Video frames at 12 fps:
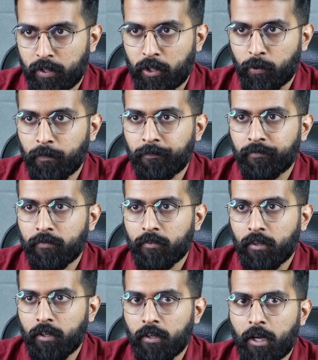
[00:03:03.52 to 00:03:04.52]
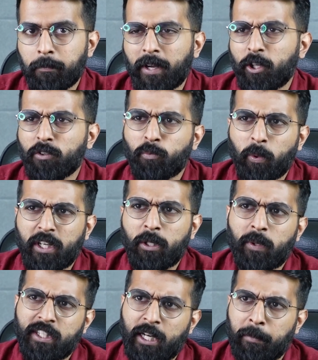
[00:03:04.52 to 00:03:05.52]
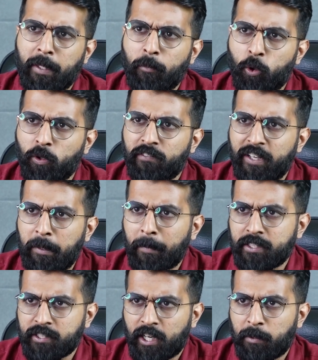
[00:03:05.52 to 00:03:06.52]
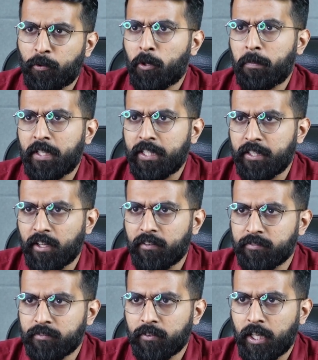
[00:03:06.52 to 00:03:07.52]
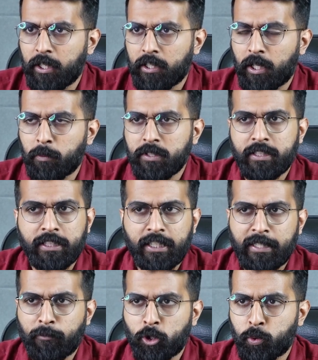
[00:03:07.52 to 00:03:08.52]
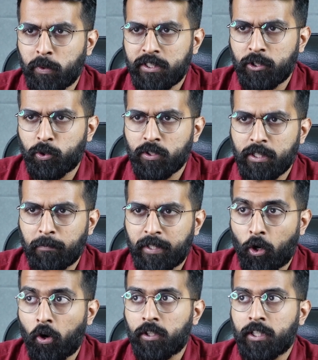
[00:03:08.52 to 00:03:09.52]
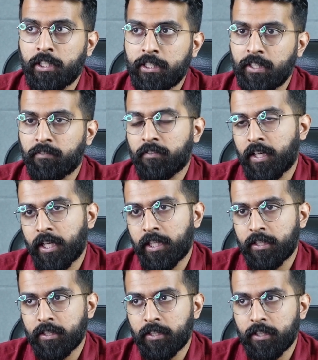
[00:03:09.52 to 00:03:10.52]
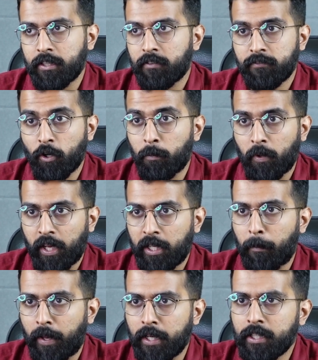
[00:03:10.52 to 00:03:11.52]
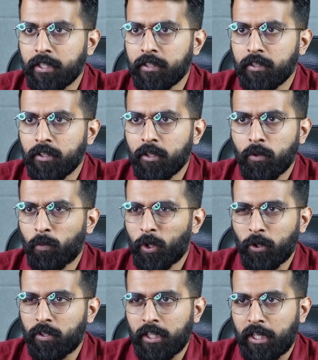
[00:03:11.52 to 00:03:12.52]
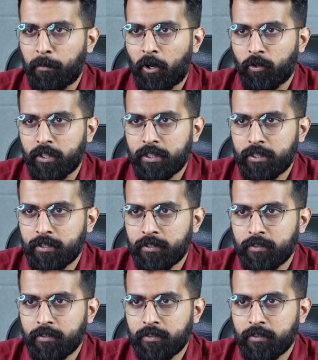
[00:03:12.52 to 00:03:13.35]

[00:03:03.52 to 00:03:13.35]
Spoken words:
with you. I'm kind of worried whether I'm able to feed my child properly enough, and I was thinking about switching to something alternative like formulaic milk. What do you think about it?